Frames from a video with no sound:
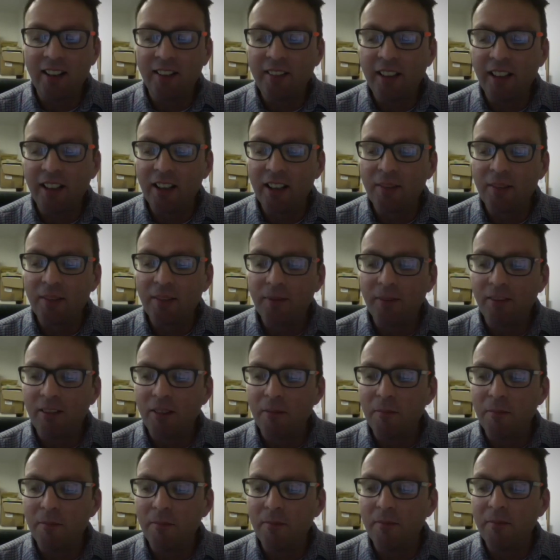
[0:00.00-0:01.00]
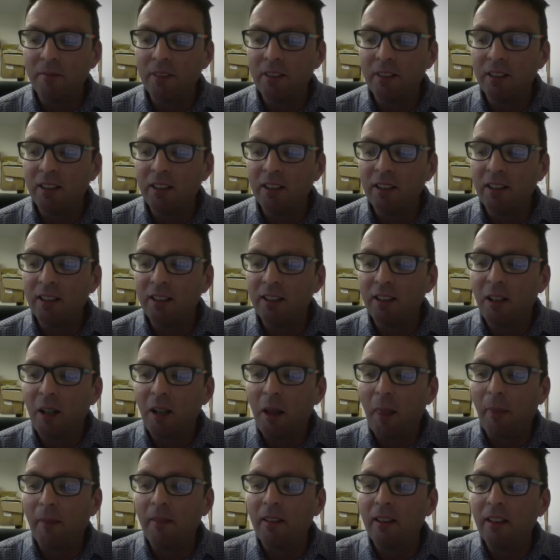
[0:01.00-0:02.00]
thanks for um uh,
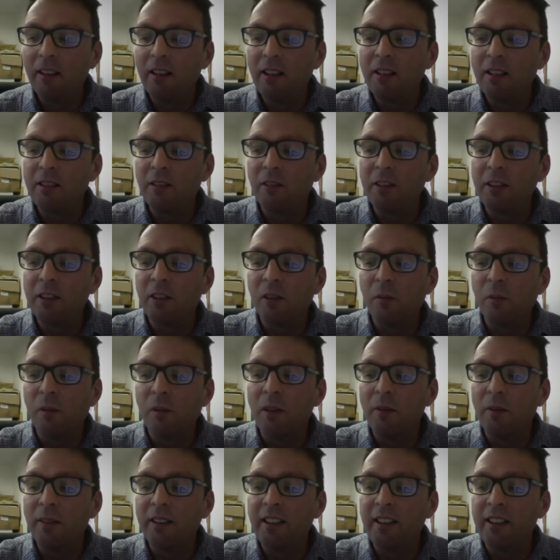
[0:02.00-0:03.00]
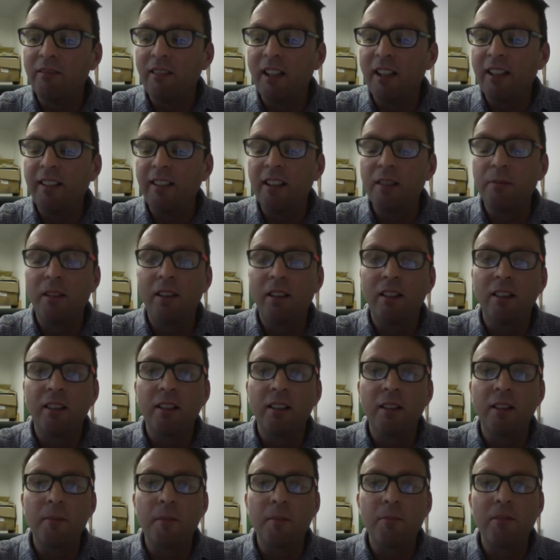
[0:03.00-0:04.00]
and all your work, which is great as well,
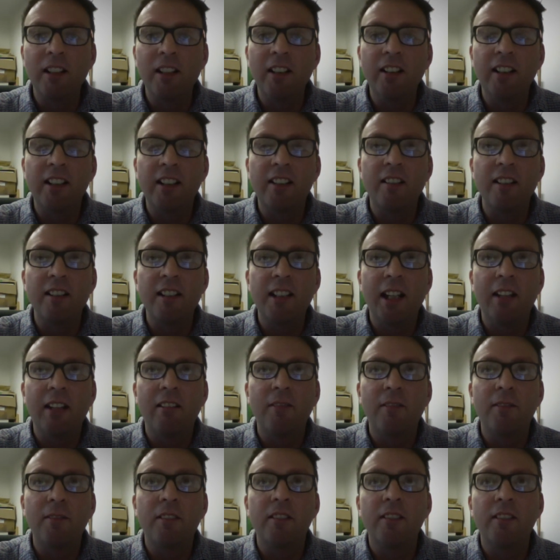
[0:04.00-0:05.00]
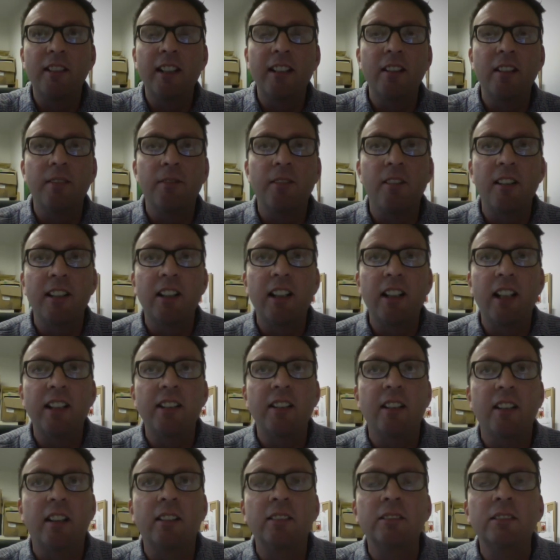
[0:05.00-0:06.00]
and bringing this idea of dignified
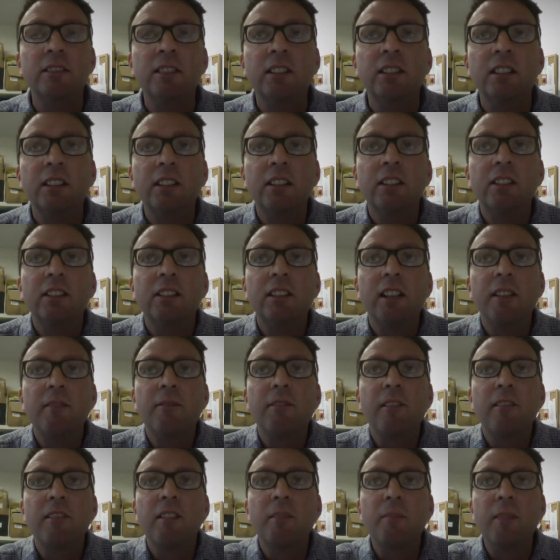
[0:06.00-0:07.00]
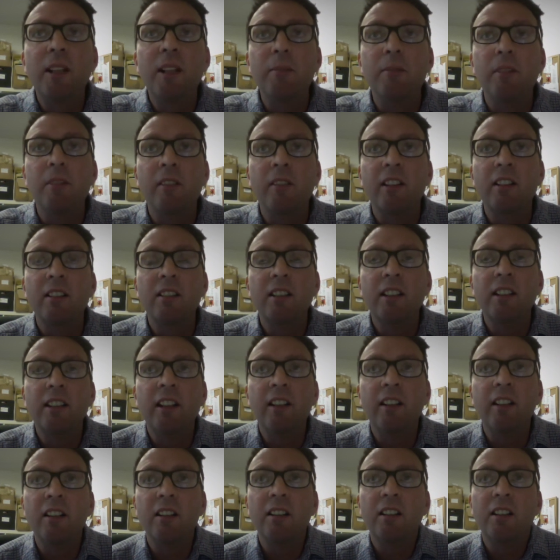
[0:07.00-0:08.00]
leisure in front of people. That you
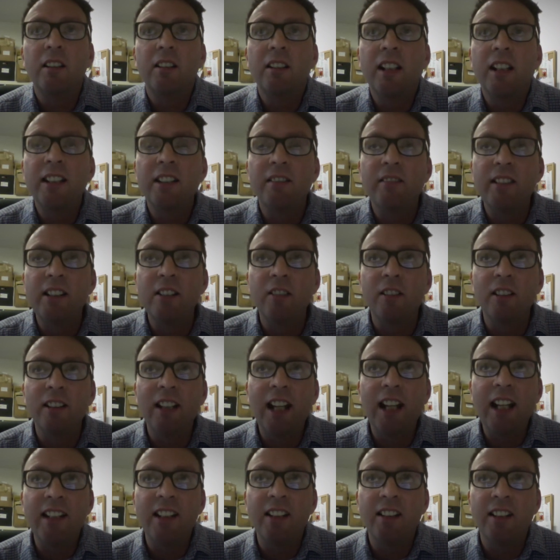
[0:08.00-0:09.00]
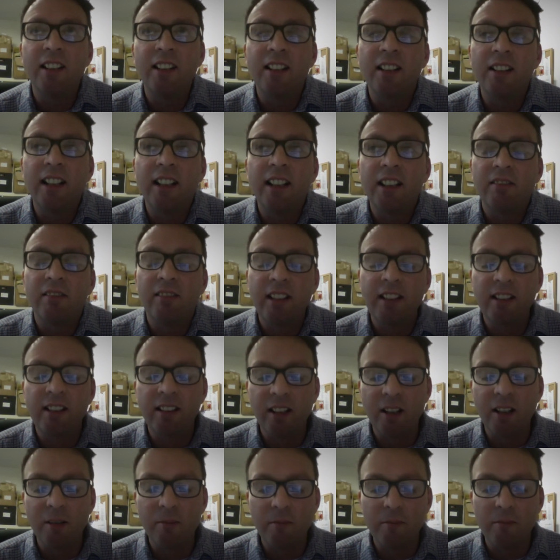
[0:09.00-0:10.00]
know, leisure is not laziness. Leisure is
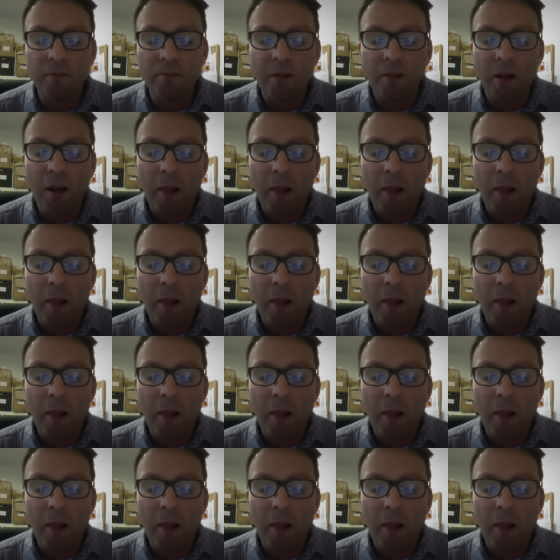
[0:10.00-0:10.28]
um